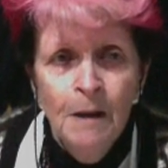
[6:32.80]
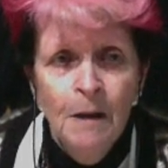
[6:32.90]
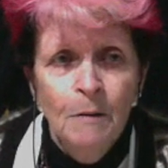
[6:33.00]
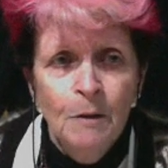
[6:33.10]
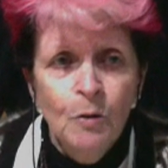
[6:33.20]

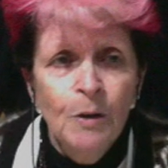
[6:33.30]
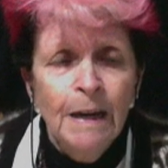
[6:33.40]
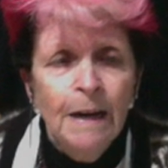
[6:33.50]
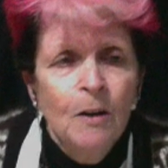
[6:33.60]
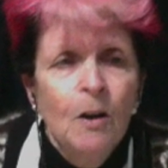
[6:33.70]
we're looking
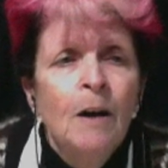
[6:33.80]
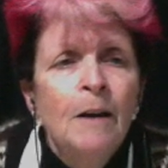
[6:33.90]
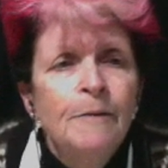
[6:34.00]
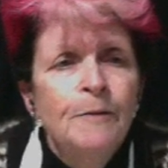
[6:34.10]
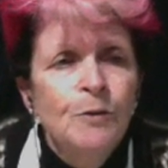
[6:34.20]
at line
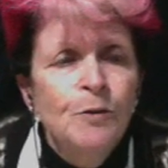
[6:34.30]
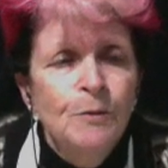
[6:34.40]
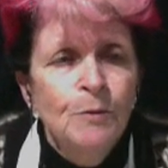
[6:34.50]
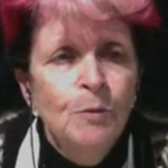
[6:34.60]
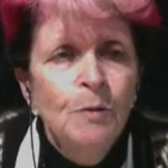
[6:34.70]
first of
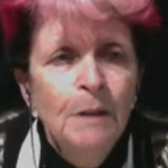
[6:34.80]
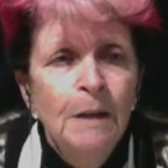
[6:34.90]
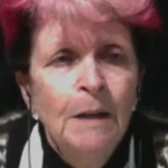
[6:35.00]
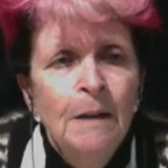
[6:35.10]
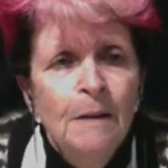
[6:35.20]
all.
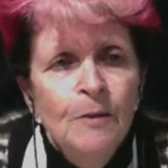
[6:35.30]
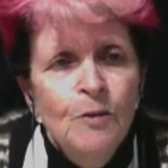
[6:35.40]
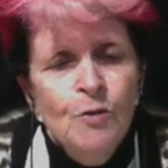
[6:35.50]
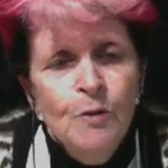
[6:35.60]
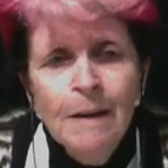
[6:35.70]
The
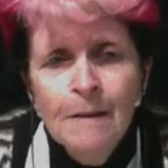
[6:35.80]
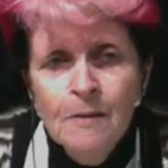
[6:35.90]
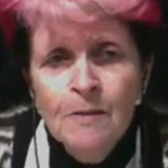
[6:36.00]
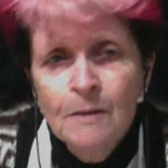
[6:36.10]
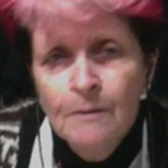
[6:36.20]

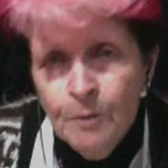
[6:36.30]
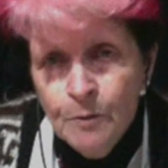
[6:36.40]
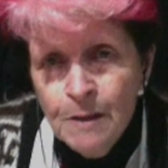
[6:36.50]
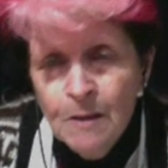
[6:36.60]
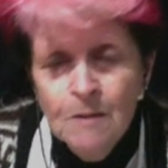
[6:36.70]
strengths of
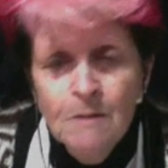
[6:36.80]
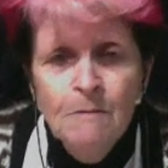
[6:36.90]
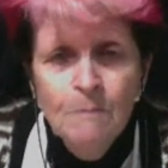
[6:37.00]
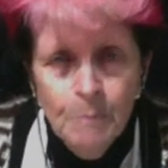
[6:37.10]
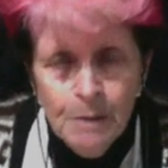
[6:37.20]
this
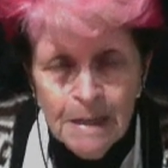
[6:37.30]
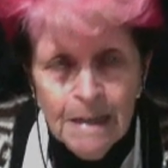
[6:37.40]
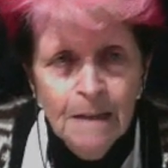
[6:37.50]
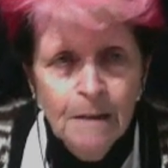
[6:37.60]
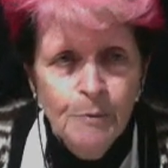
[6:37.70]

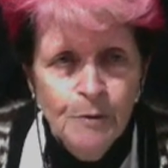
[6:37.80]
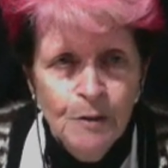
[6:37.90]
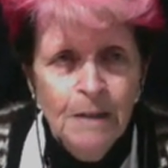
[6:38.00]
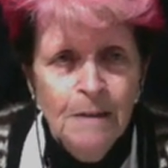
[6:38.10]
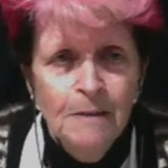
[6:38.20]
particular
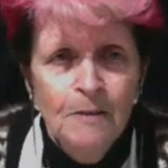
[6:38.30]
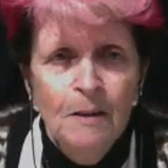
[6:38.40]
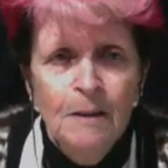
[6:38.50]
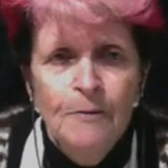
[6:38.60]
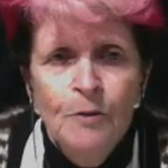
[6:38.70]
presented design,
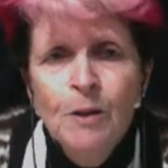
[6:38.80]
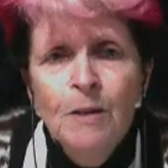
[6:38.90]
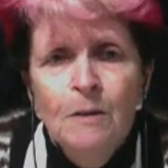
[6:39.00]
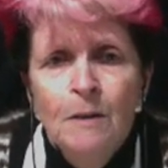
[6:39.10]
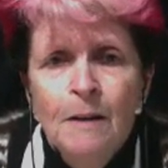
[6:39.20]
the vertical
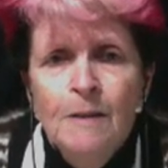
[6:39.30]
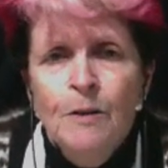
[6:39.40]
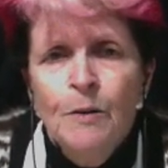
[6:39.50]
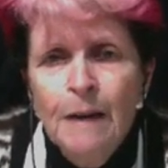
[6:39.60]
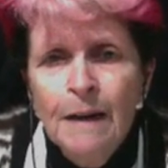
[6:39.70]
lines
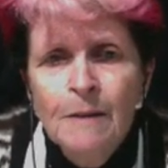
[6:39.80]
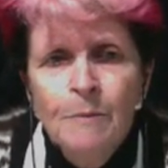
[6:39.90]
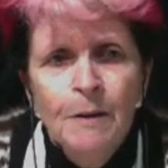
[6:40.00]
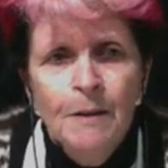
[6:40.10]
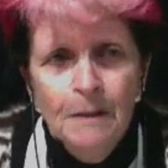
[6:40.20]
created
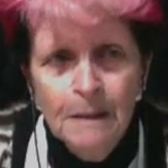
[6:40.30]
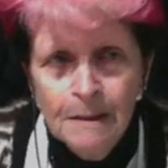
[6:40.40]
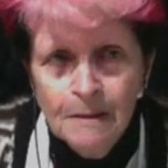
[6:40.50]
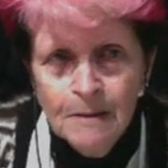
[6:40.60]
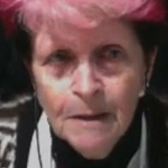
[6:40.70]
by the lily
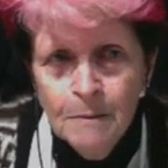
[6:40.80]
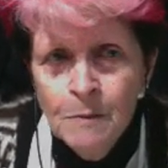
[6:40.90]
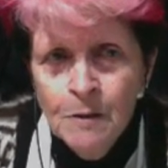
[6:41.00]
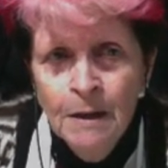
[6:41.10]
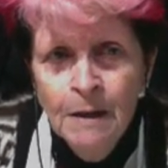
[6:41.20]
stems,
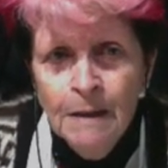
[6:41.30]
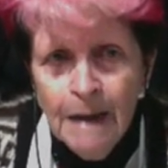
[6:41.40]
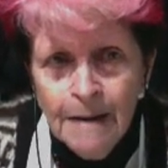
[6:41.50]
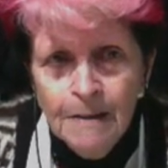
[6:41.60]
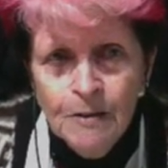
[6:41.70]

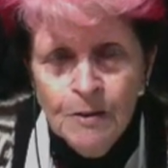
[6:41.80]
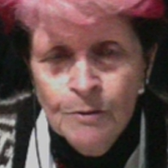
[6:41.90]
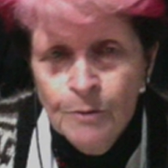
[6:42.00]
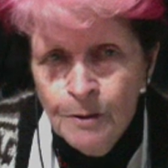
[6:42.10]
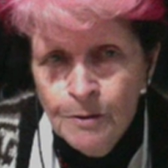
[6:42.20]
cactus and
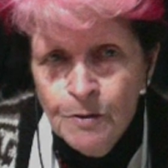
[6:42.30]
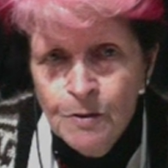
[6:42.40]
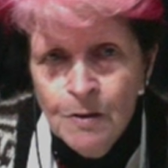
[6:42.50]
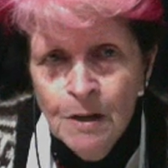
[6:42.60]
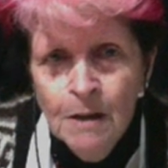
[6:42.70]

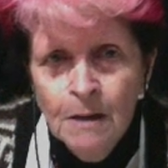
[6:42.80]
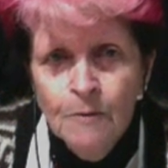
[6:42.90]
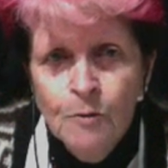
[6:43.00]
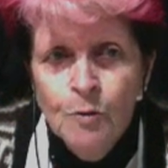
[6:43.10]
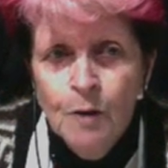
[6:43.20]
roses give
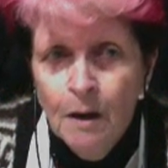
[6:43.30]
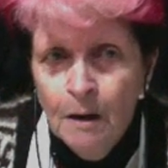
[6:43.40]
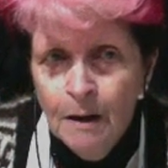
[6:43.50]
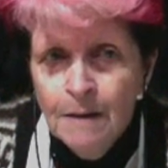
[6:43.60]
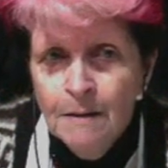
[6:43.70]
good
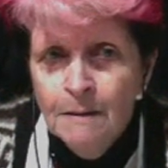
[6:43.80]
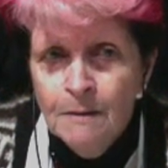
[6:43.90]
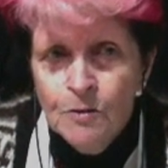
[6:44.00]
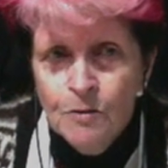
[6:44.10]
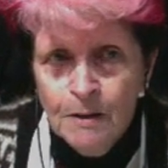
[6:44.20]
height and
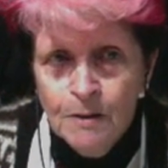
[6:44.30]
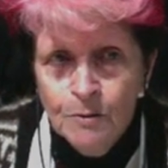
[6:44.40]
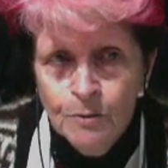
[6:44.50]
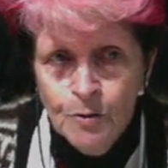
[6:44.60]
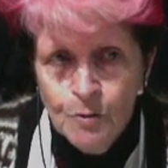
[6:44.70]
structural
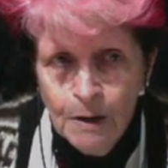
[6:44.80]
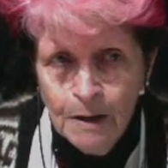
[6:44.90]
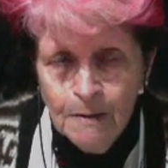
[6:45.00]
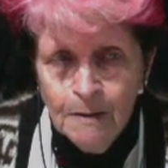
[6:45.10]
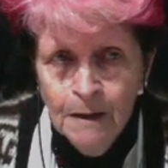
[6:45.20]

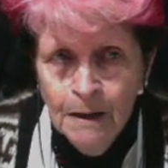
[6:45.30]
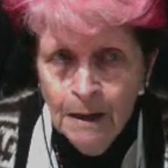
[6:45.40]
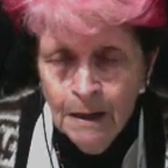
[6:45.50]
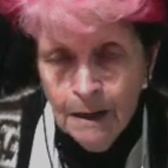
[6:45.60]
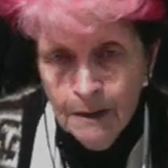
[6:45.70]
strength.
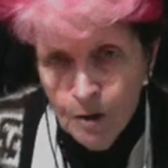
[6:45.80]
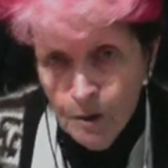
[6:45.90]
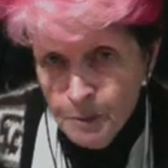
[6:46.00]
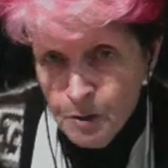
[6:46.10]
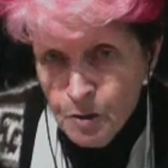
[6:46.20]
Now the
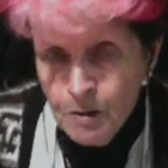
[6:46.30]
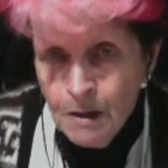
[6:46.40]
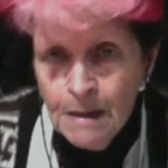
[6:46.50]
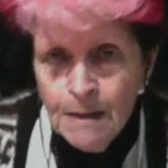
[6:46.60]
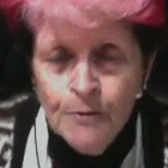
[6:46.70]

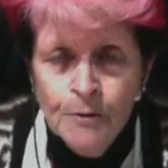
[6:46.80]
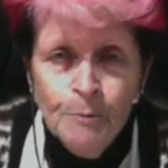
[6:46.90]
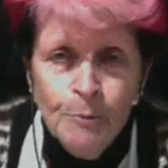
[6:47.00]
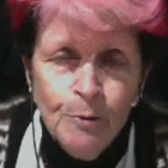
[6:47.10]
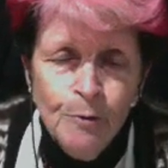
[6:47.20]
opportunities for
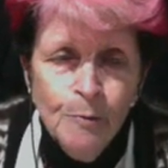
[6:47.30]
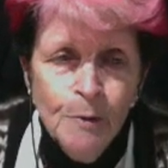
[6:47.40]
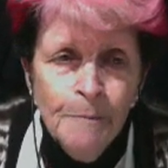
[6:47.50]
improvement: